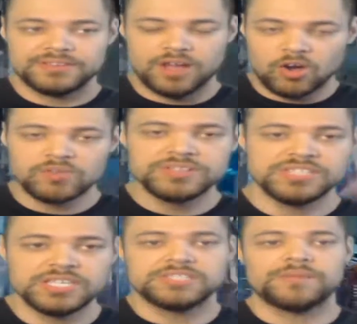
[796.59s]
the whole
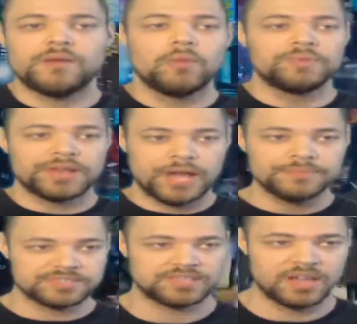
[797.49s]
reason he ends up opening
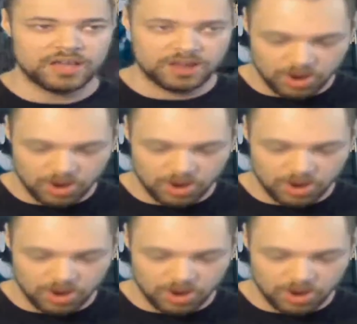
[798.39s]
up to the